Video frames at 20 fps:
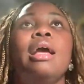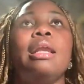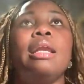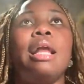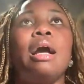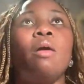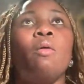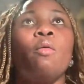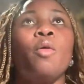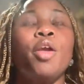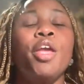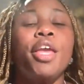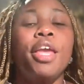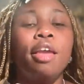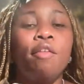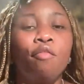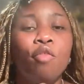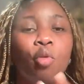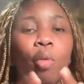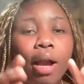Now,
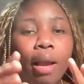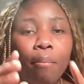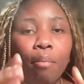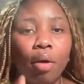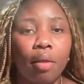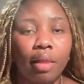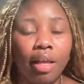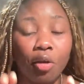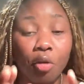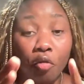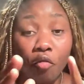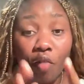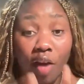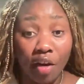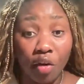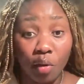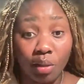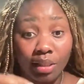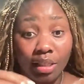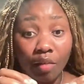if you are a mother and you
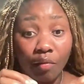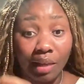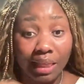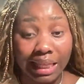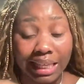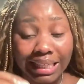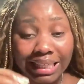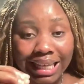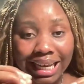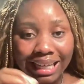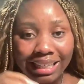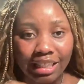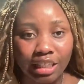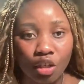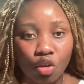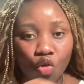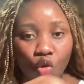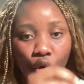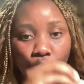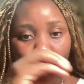find yourself in this
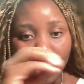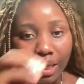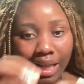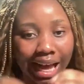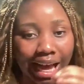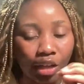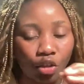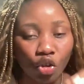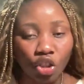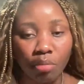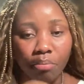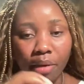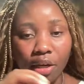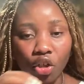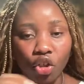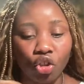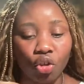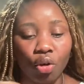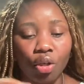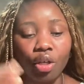category that I just
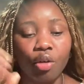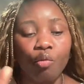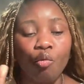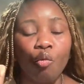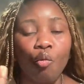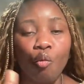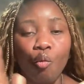mentioned,